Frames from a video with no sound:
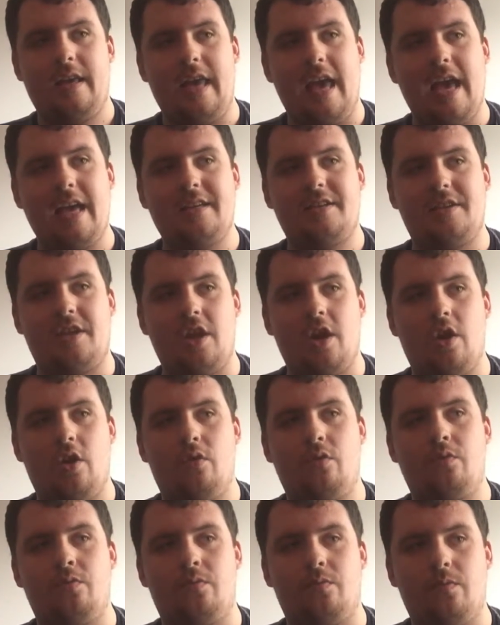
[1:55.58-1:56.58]
Yes, you
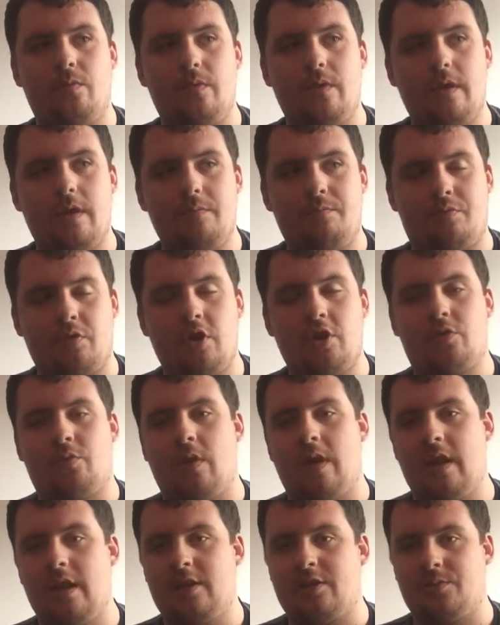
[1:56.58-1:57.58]
know, Bruce
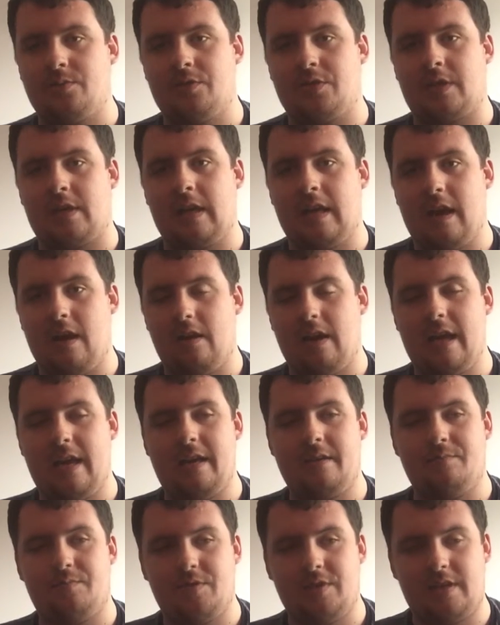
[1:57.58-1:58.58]
Willis was
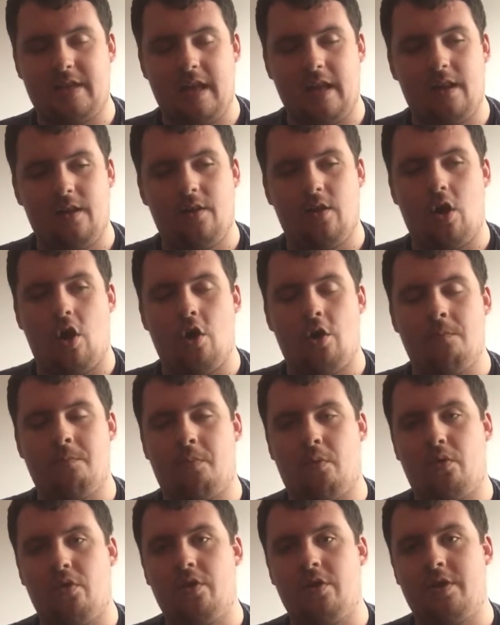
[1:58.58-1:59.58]
clearly still on
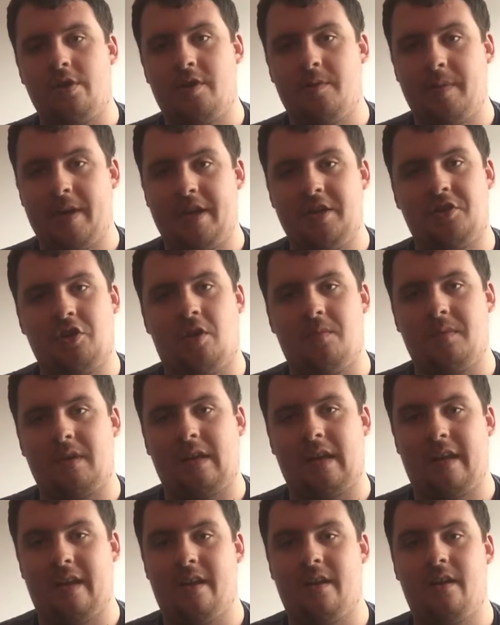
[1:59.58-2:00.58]
board to be John
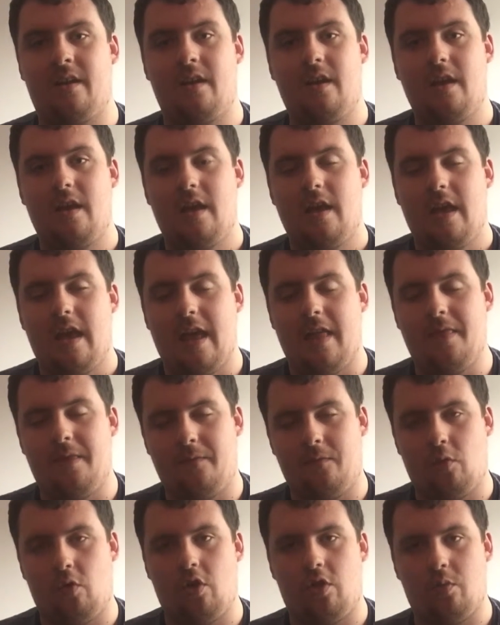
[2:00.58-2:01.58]
McClane in the
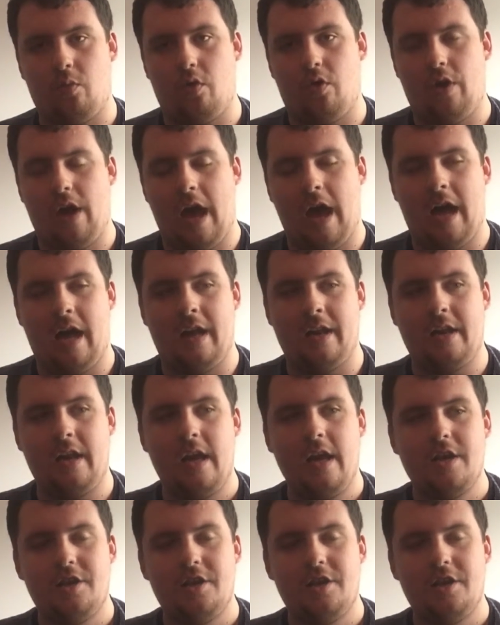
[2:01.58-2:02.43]
fourth one, and